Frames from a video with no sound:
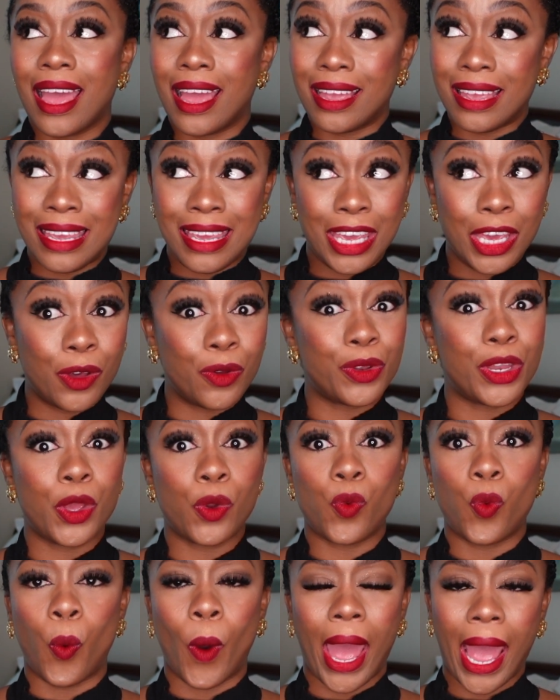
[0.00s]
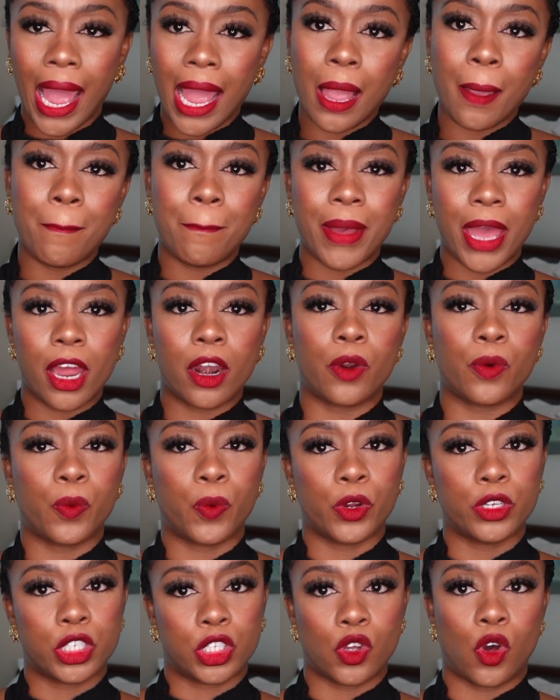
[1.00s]
yielded way better
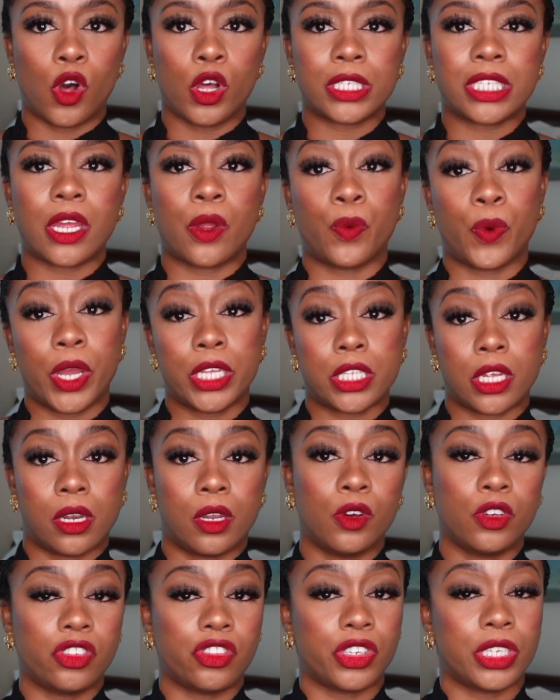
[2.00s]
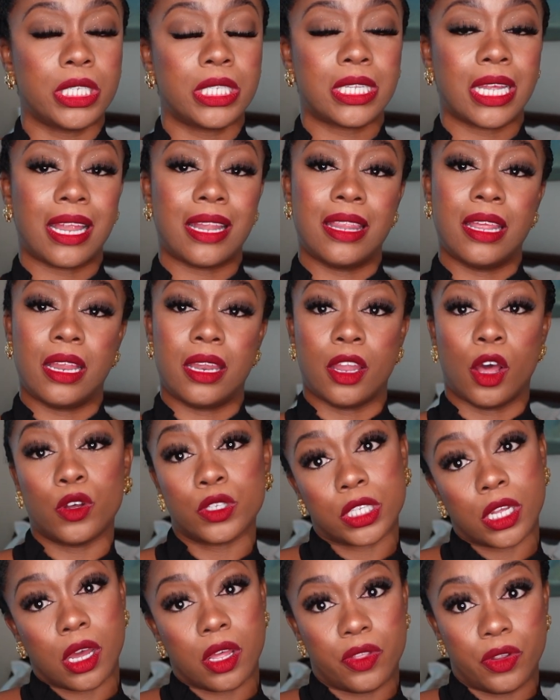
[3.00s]
results and resolutions than
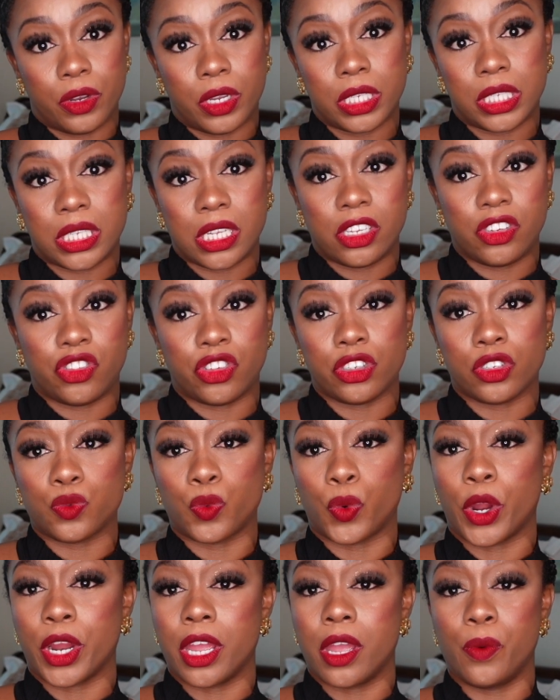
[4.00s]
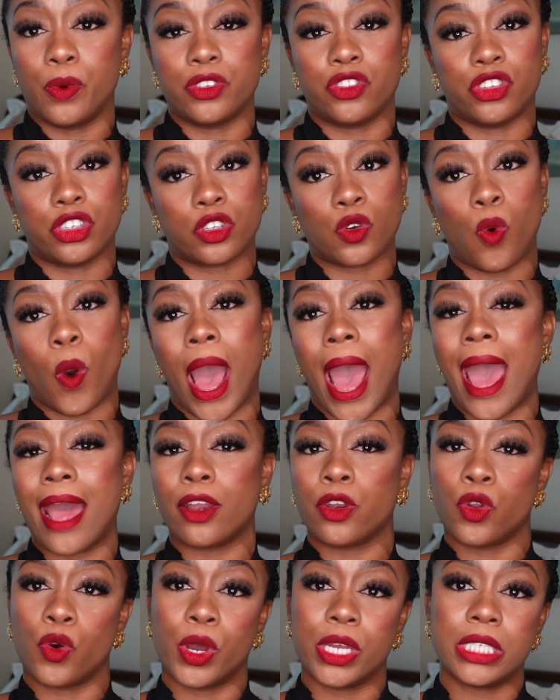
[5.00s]
those other decisions where it was just
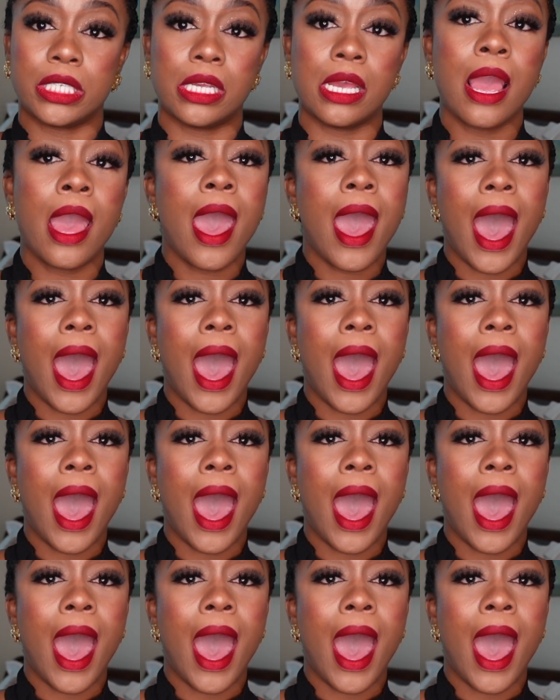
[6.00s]
quiet, noisy.